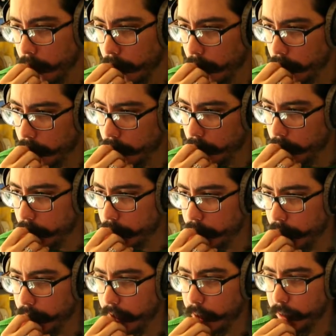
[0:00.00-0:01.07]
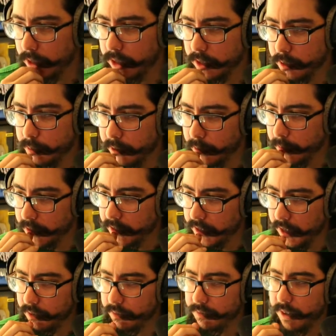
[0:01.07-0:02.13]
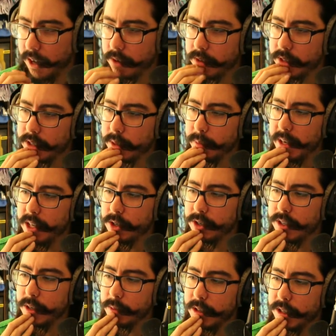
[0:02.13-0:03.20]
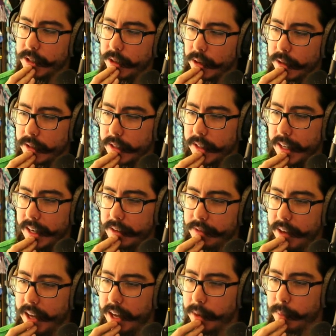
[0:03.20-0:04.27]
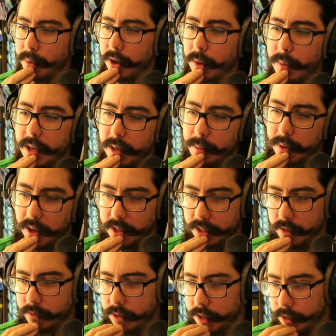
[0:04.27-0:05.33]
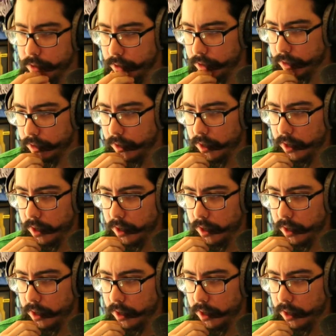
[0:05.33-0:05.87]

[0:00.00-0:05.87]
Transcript: I tried likewise experiments and found some interesting results that have had permanent positive results.